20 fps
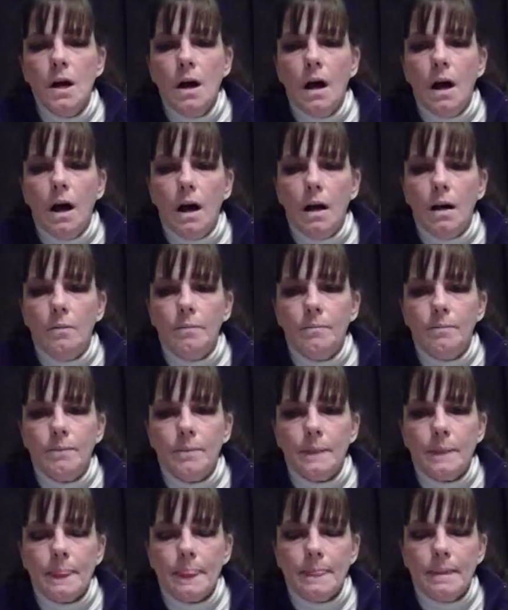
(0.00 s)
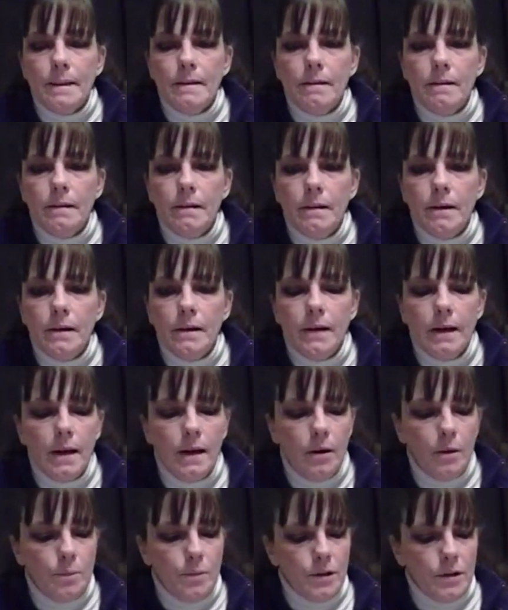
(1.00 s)

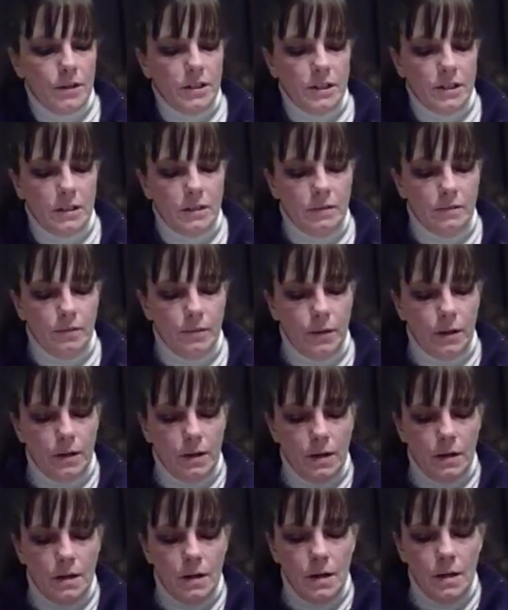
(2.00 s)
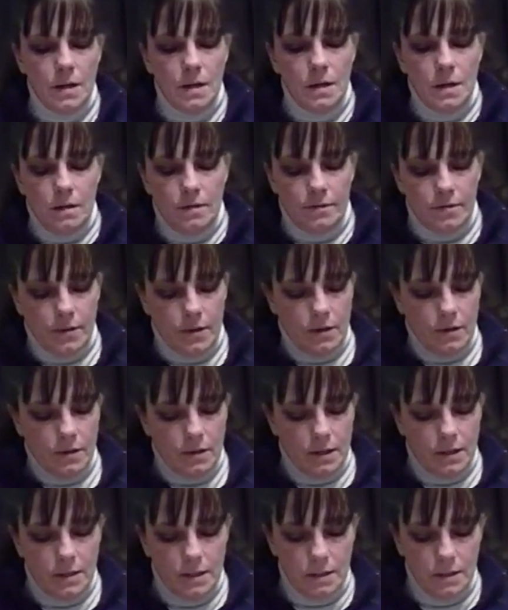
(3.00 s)
how appreciative we are for your
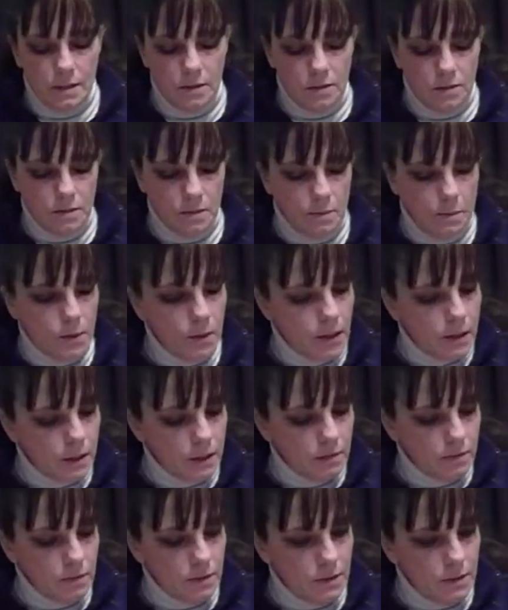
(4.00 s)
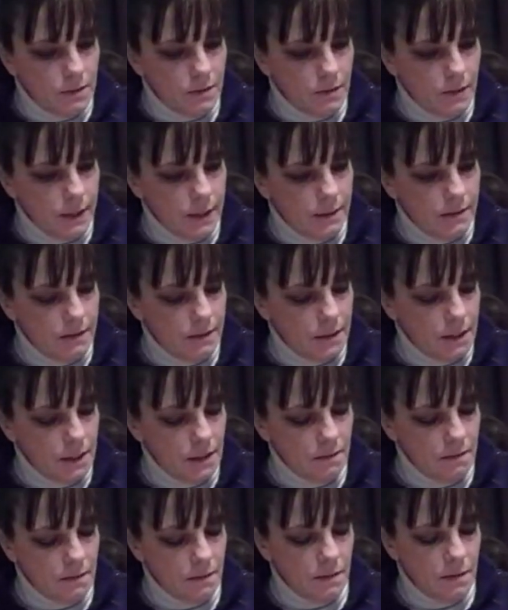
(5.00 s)
continued support through this
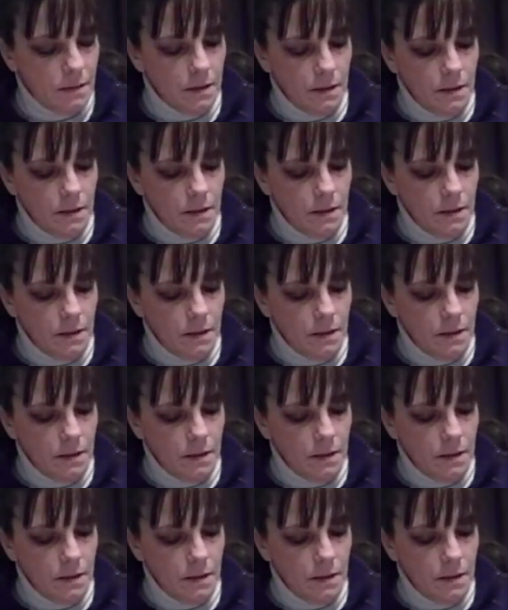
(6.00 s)
craziness.